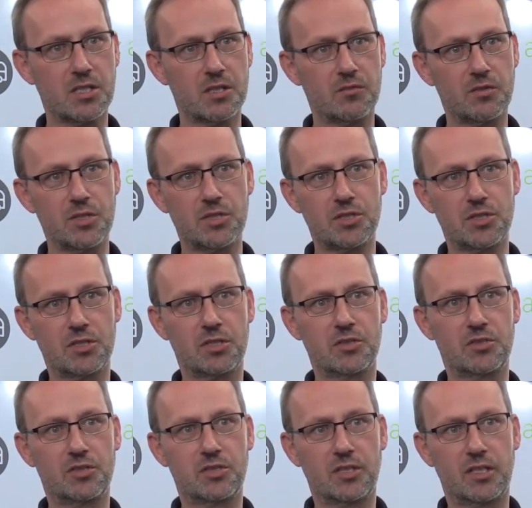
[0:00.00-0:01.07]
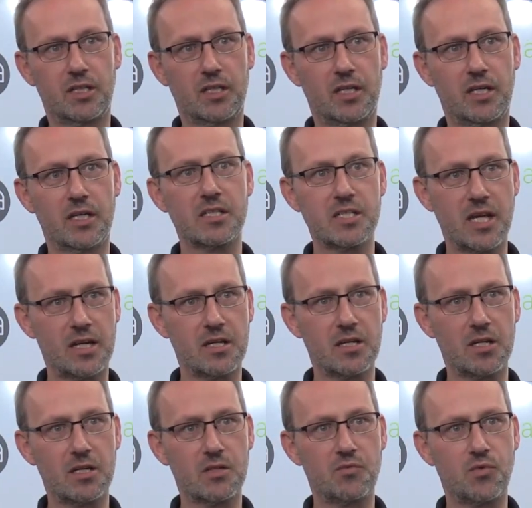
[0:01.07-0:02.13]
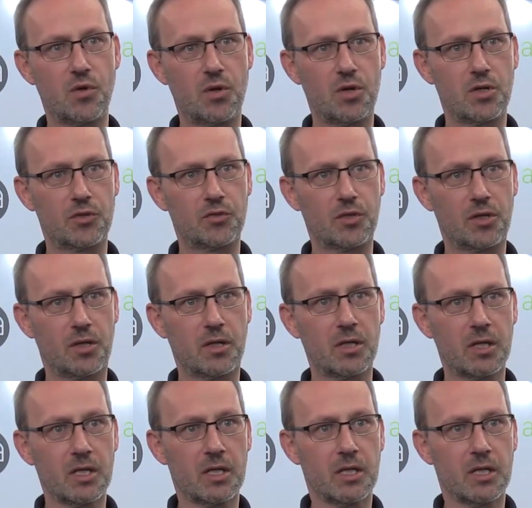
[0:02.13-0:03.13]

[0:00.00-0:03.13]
uh, which is uh, intended for the